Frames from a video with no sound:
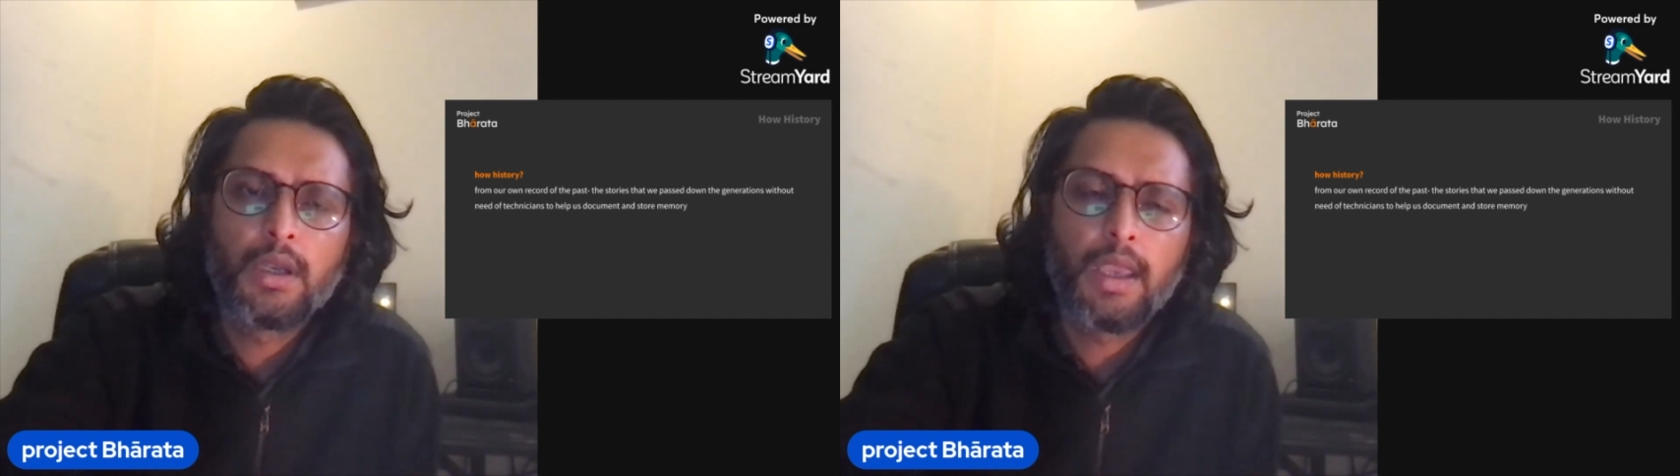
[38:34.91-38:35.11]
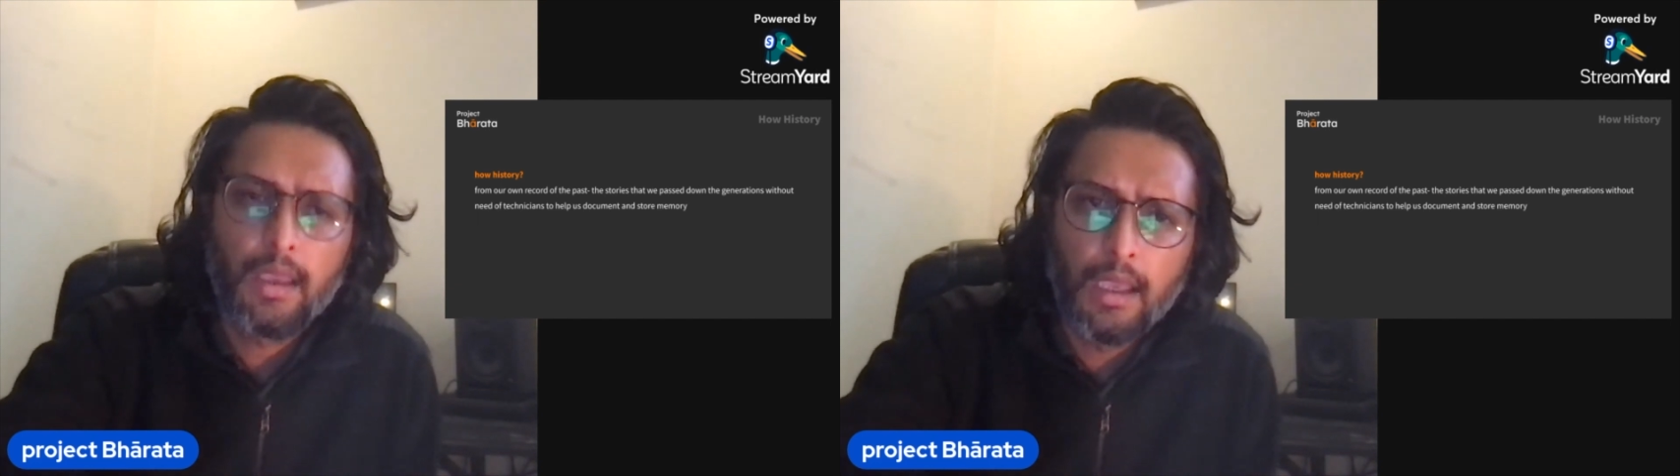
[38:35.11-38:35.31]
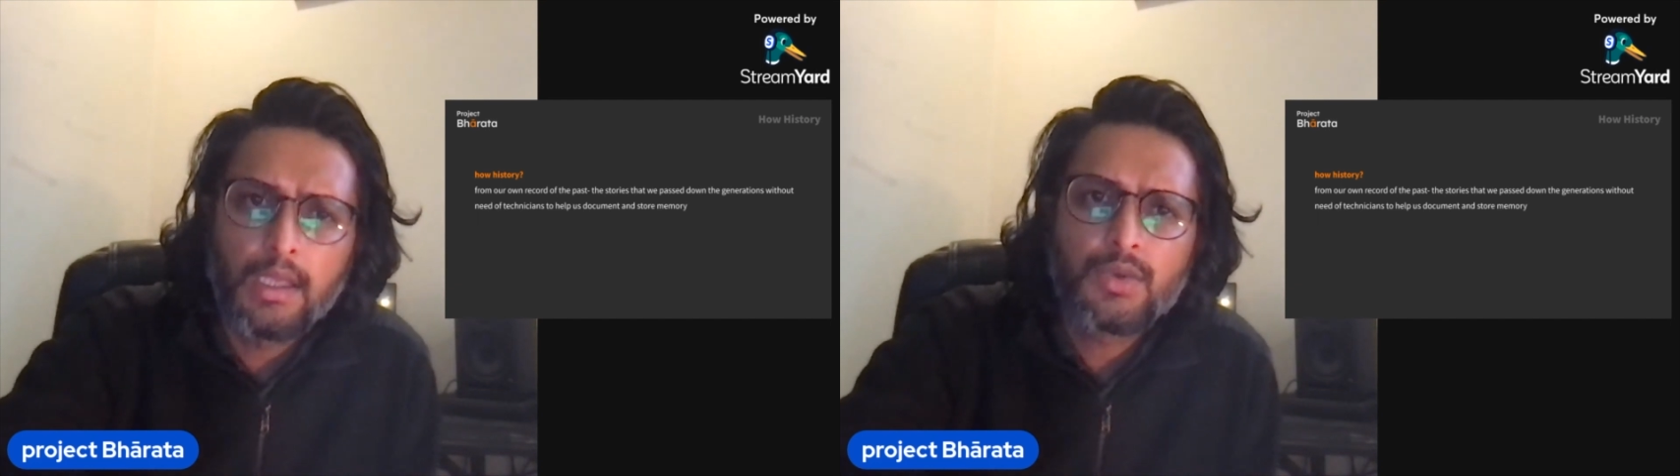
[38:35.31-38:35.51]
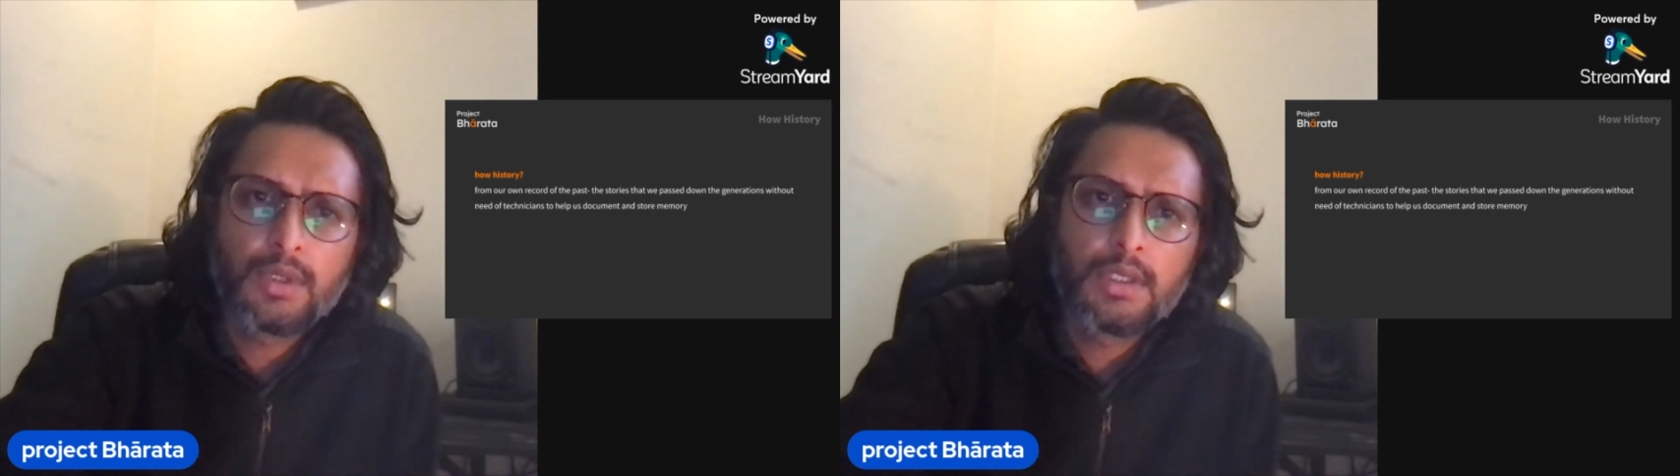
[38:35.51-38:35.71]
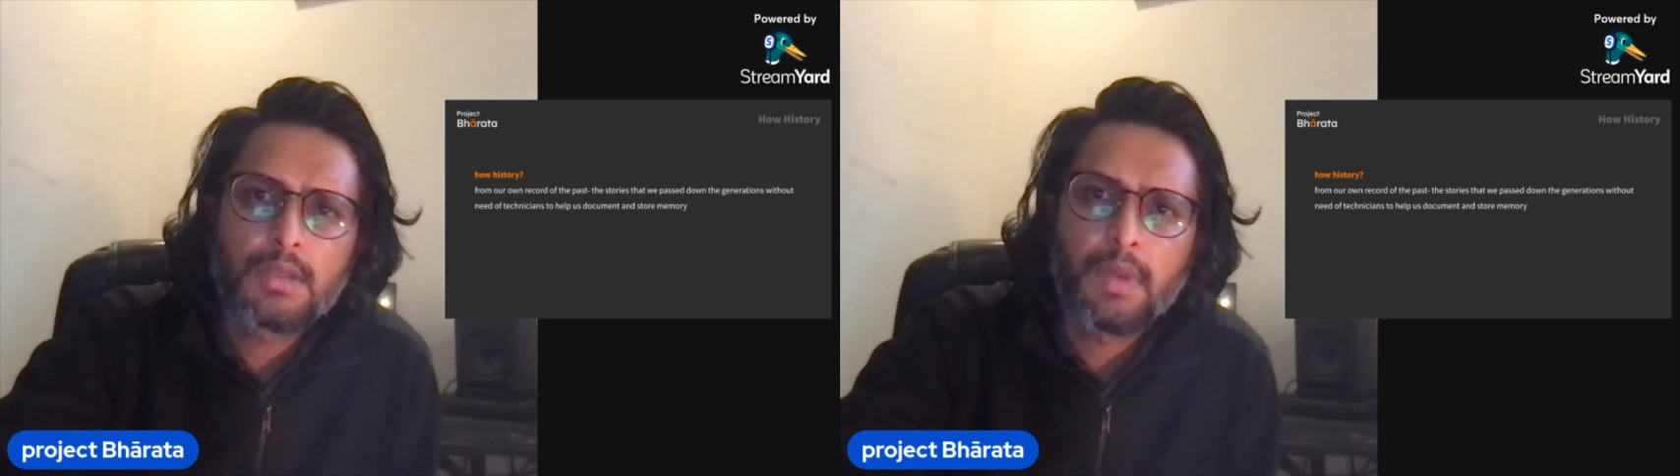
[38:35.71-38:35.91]
engage
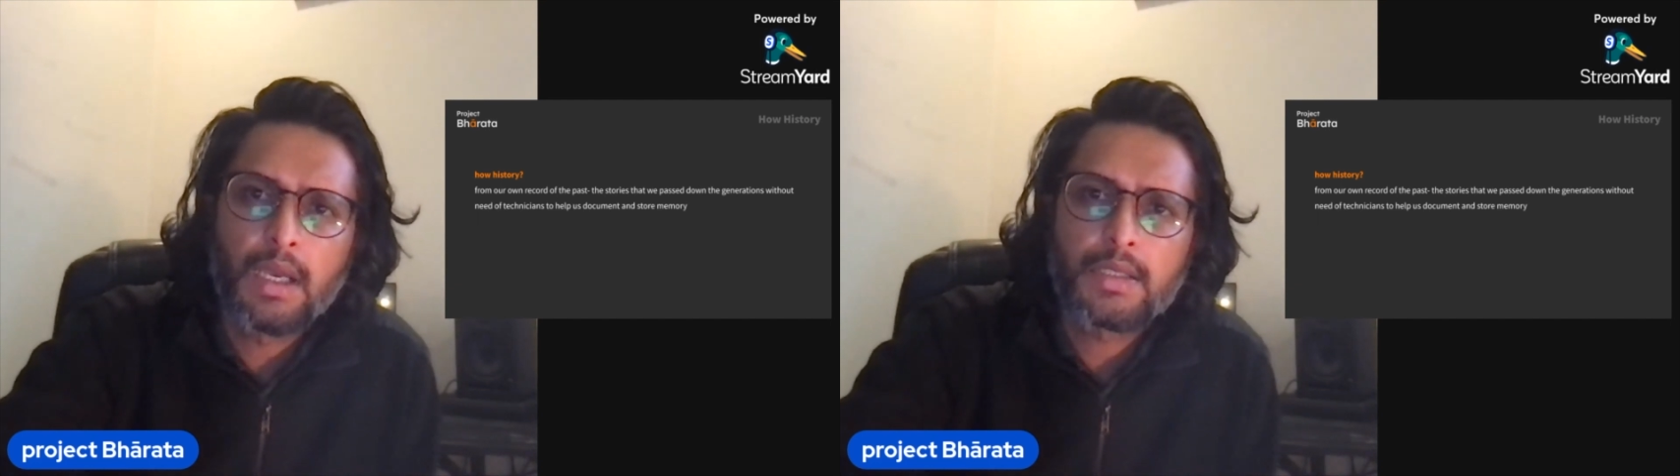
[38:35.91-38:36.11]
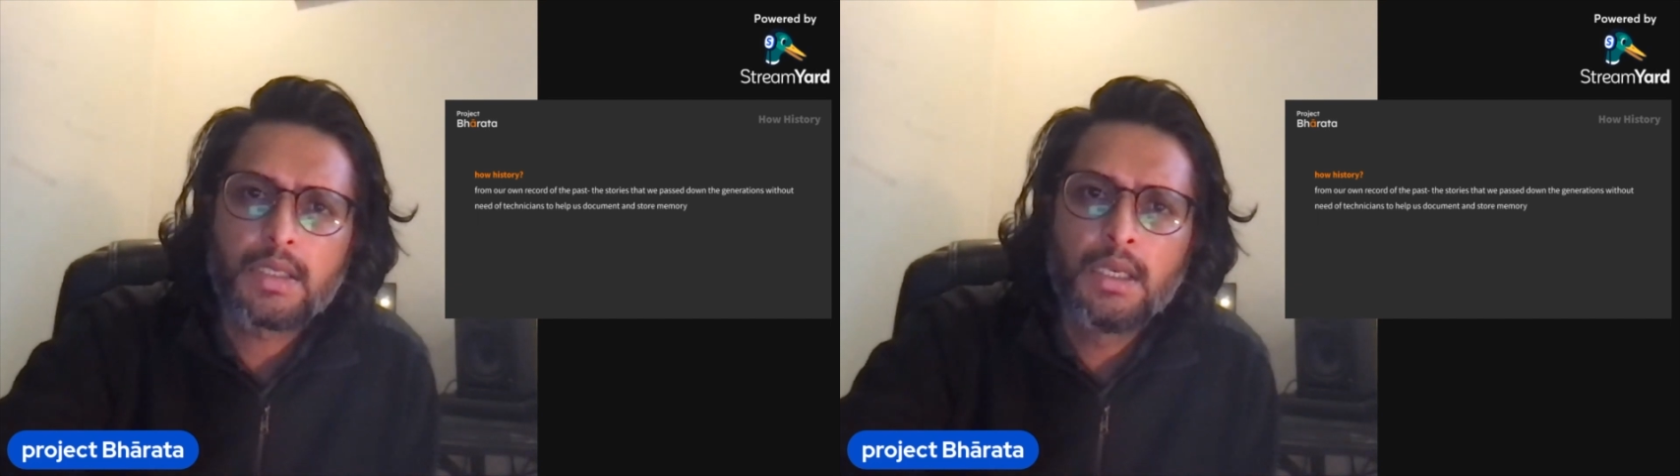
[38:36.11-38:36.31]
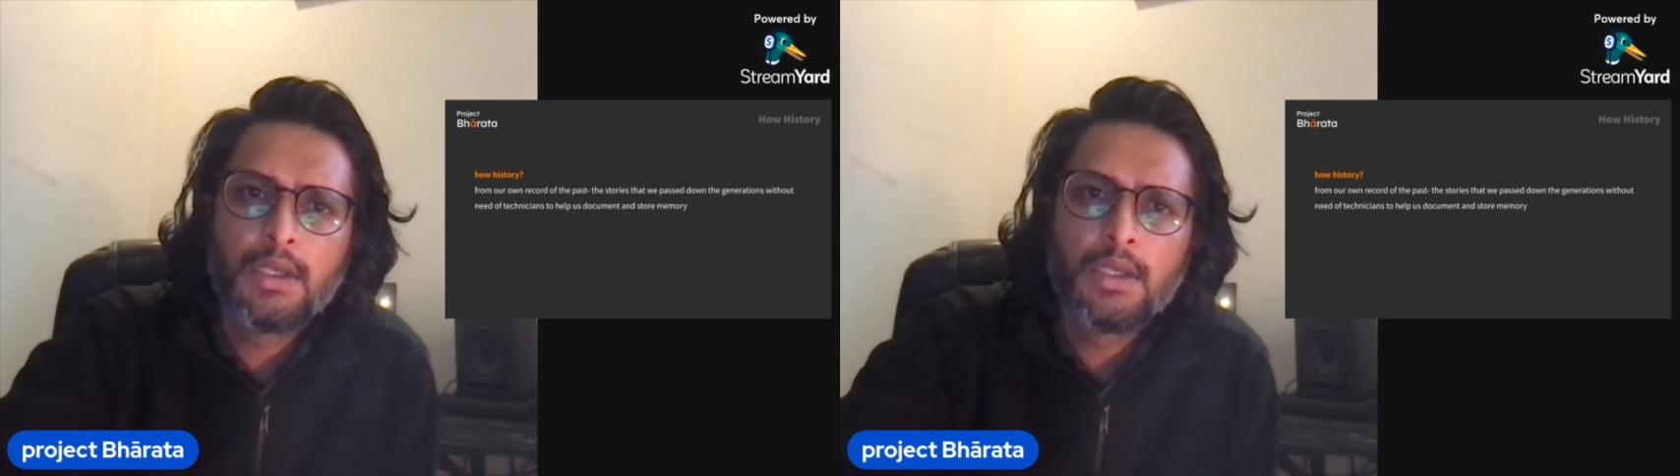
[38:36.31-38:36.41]
with this past,